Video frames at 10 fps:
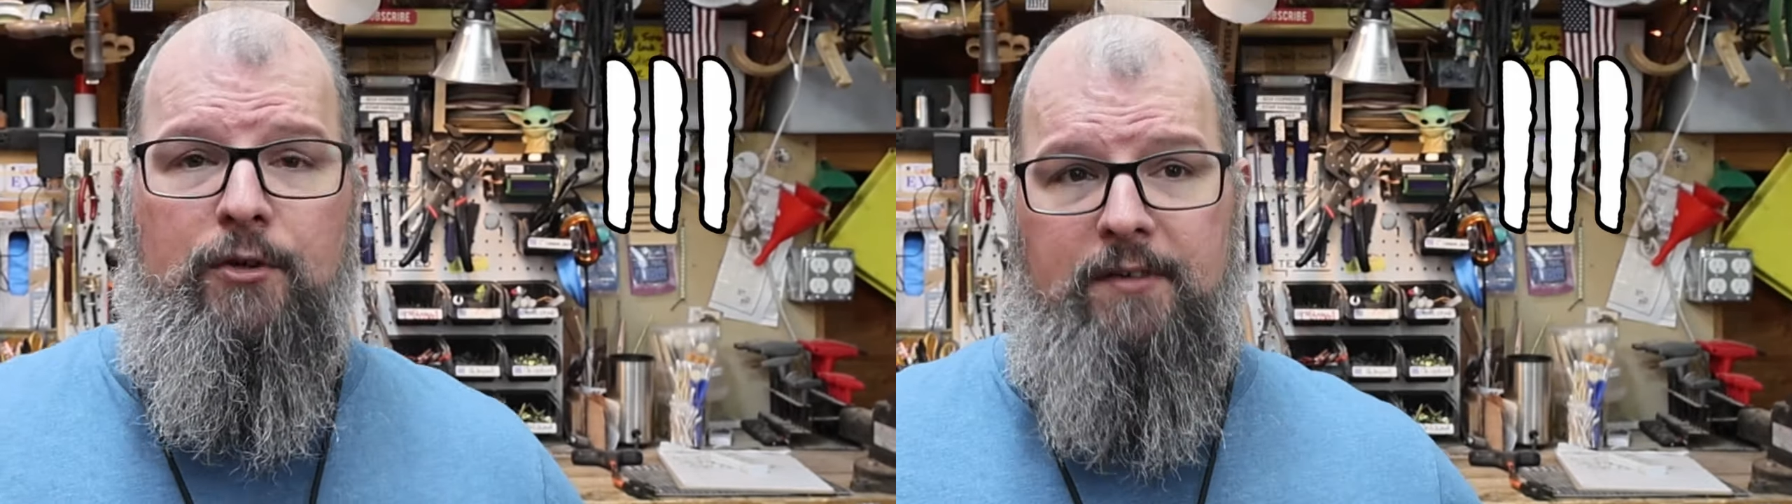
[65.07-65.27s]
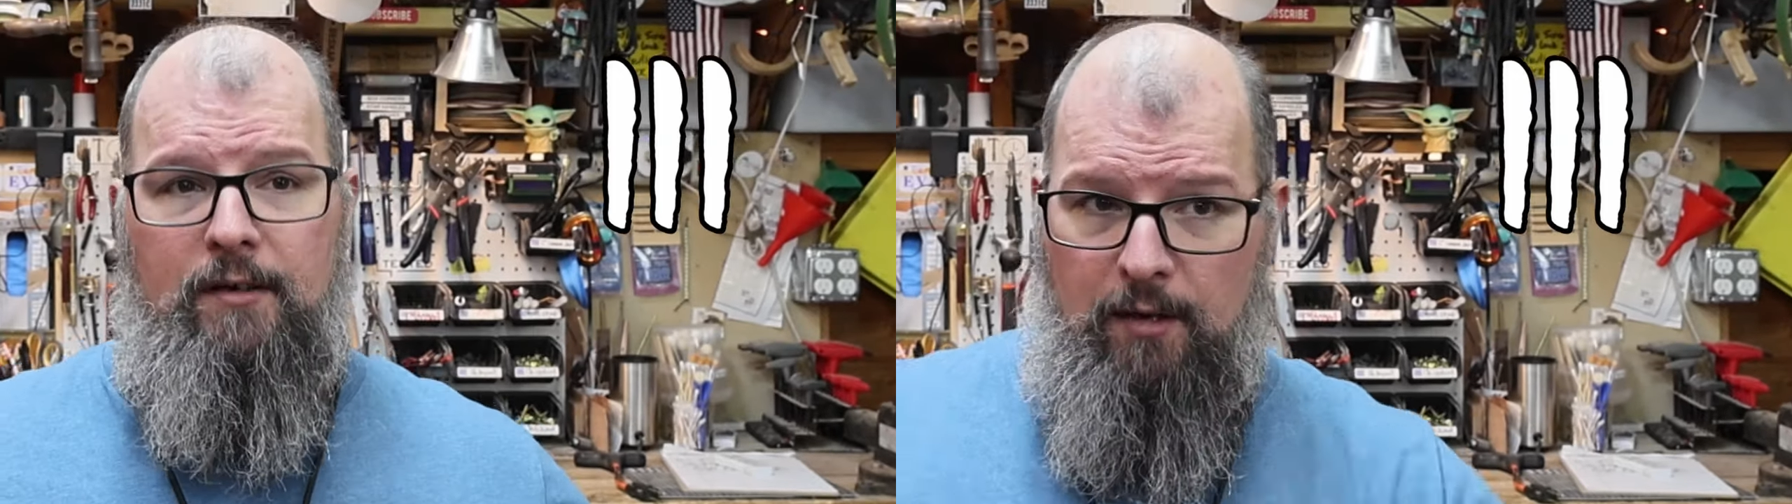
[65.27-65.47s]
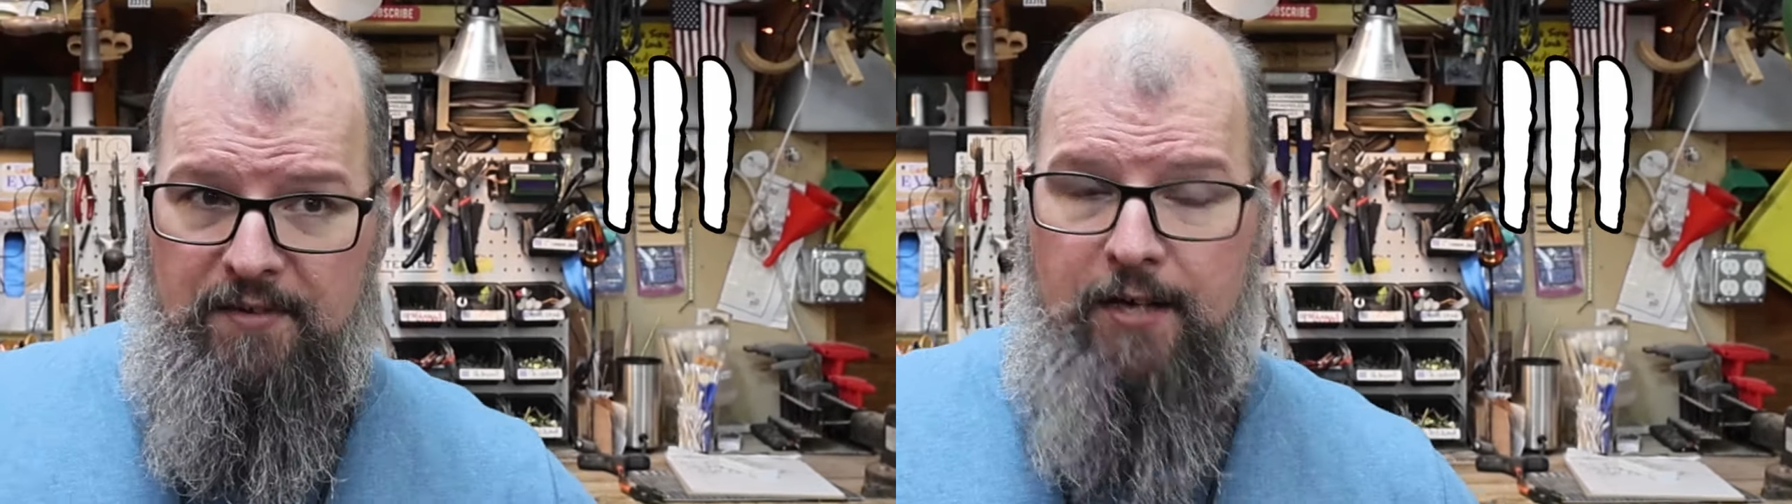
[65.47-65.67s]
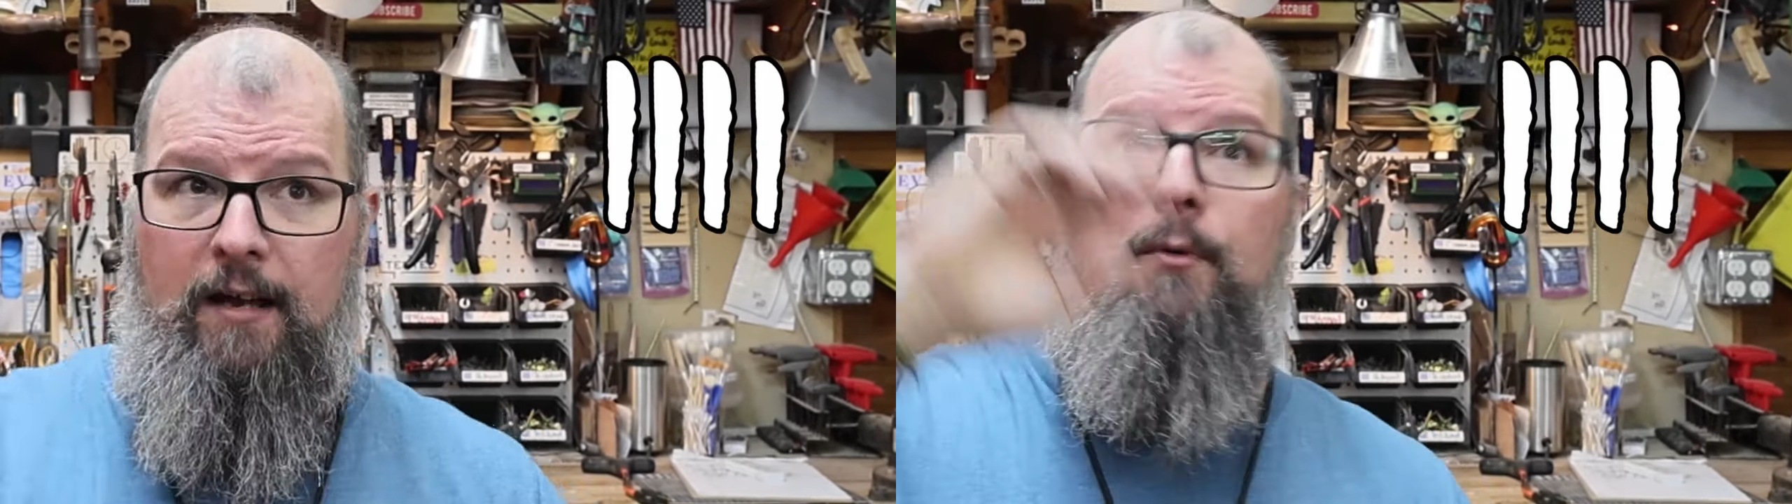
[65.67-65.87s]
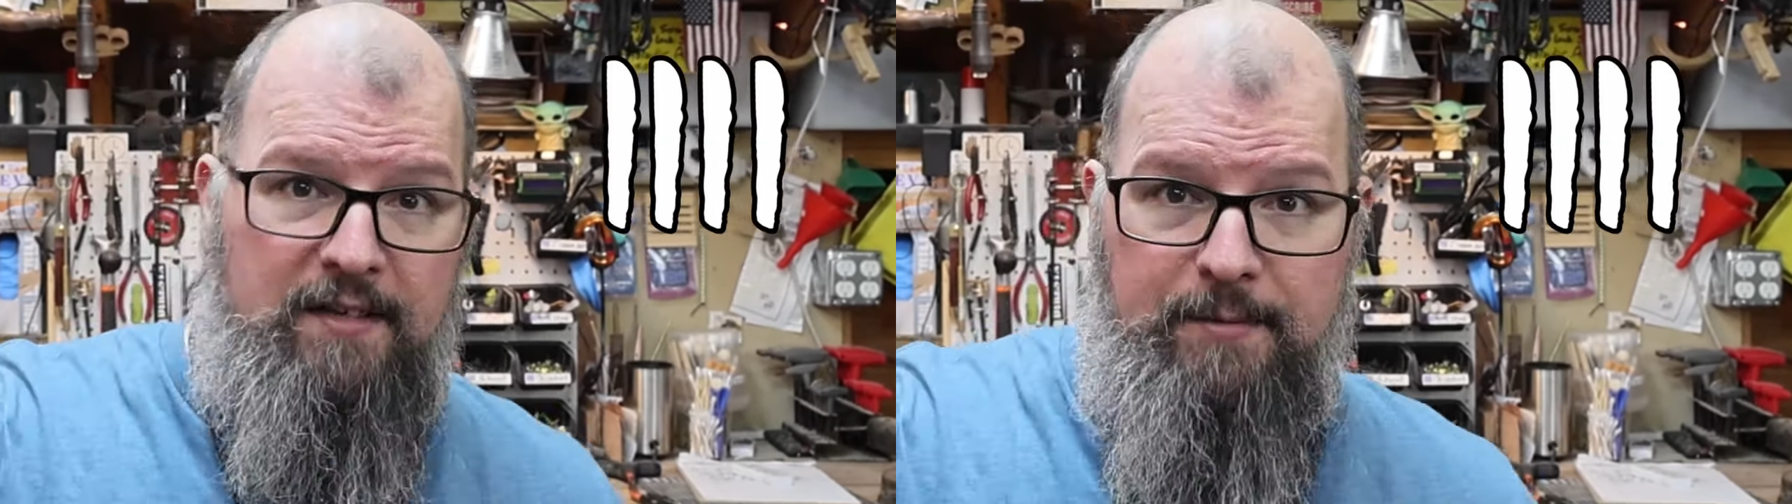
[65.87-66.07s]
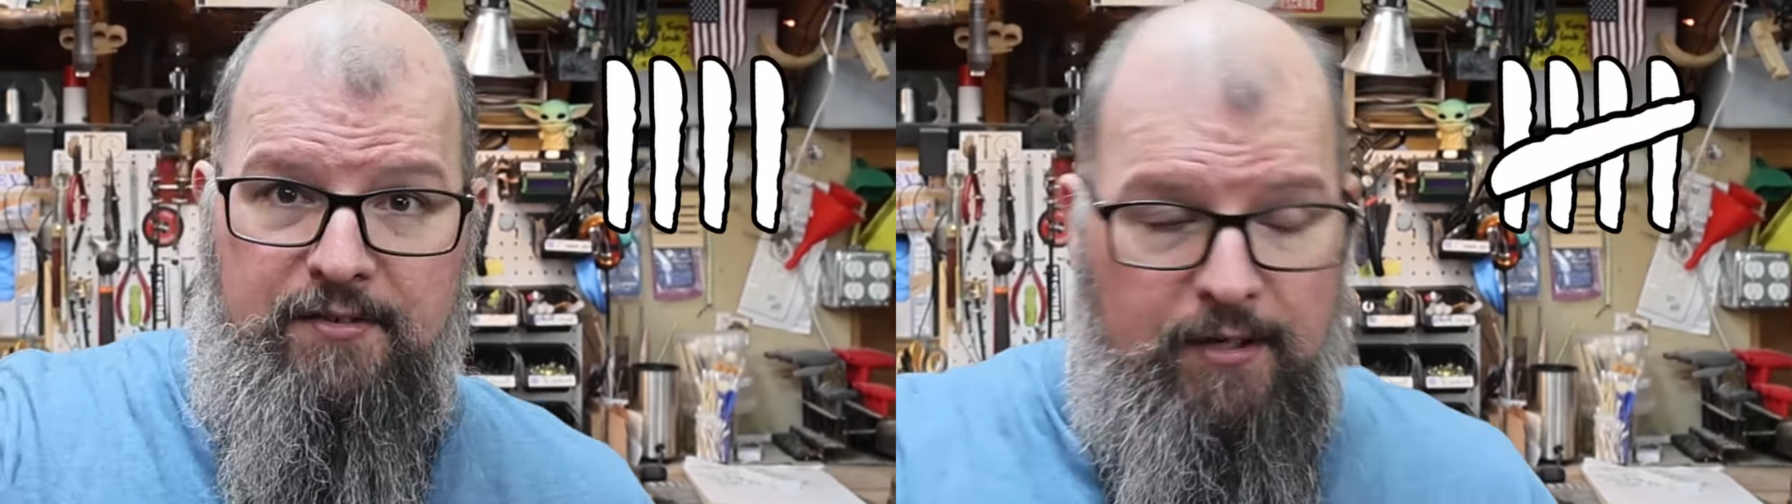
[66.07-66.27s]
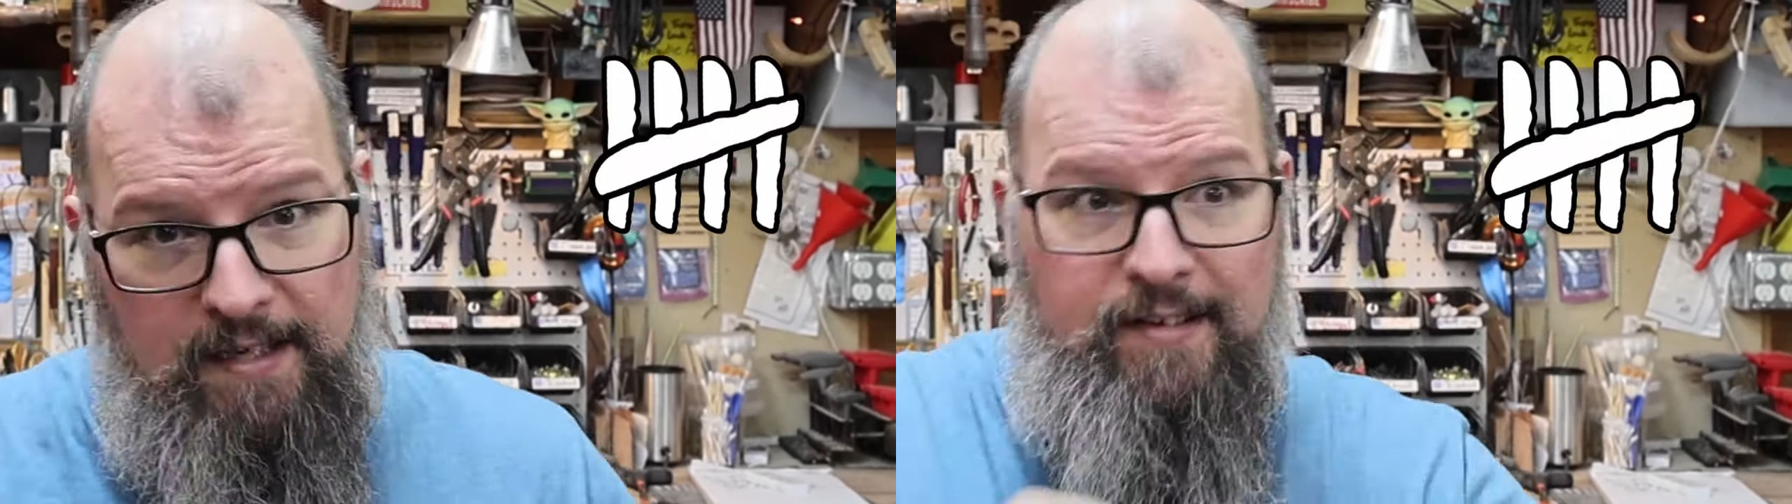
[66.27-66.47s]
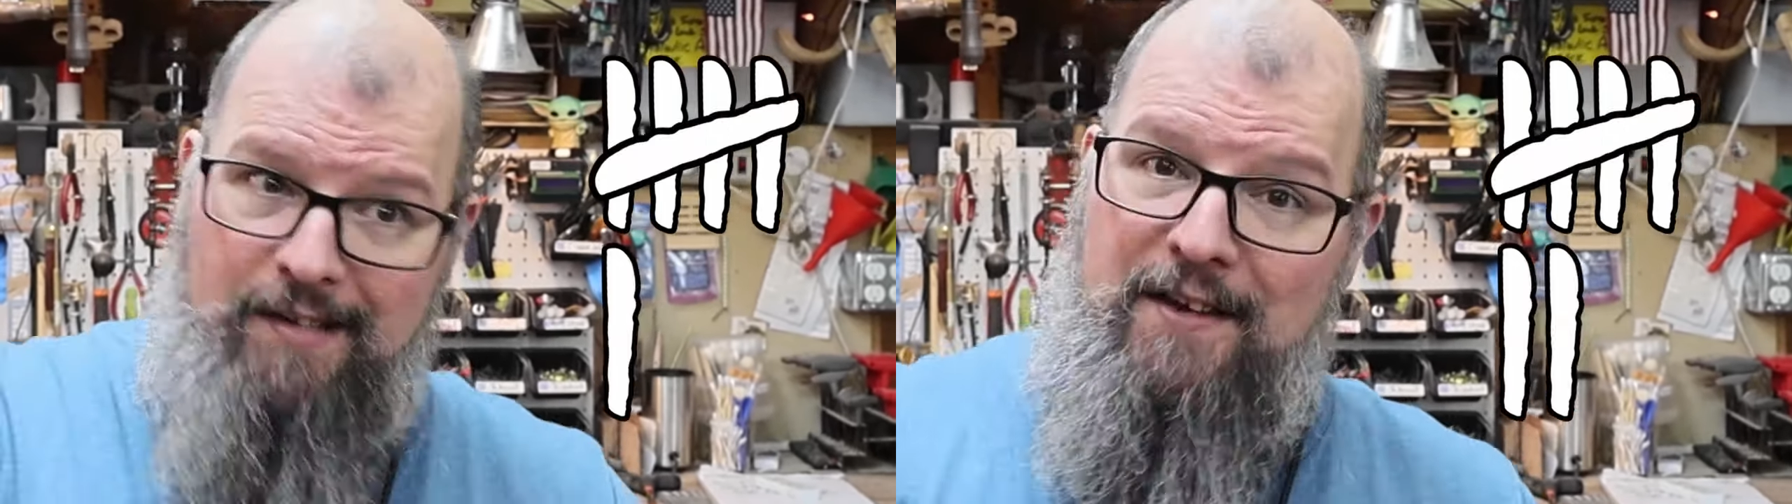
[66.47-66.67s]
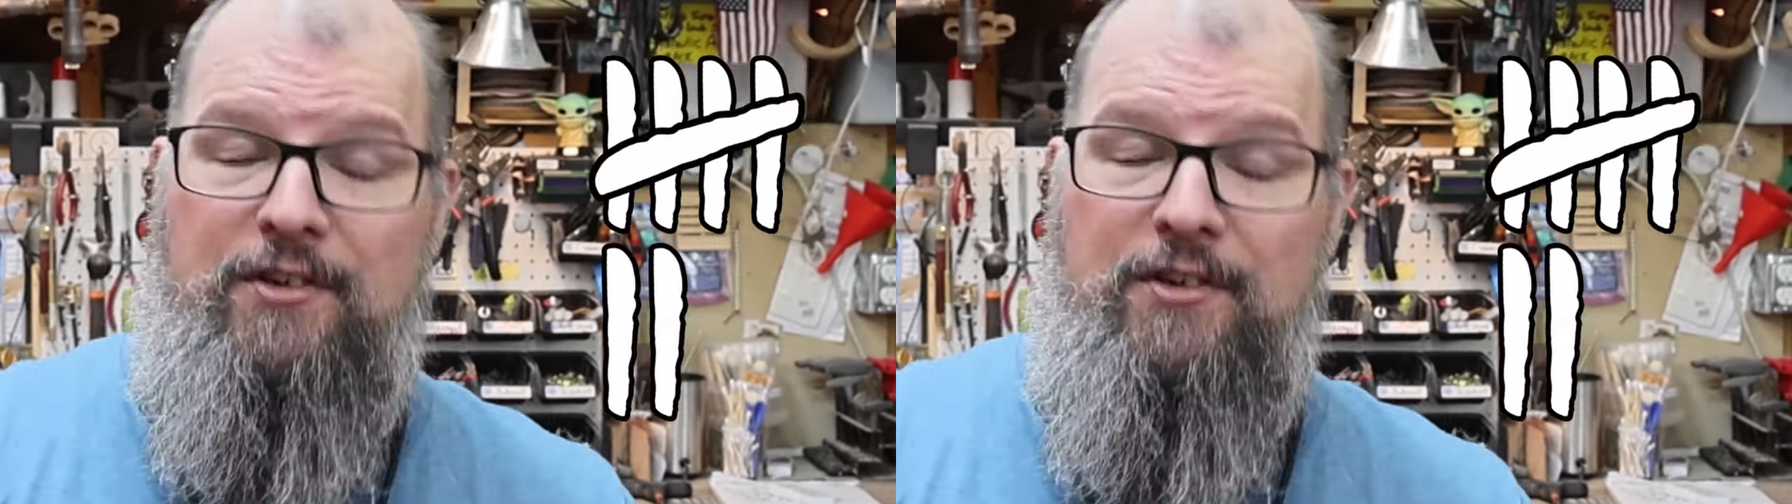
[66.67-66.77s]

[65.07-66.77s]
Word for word: you have to hook on one side, you have to hook on the other side,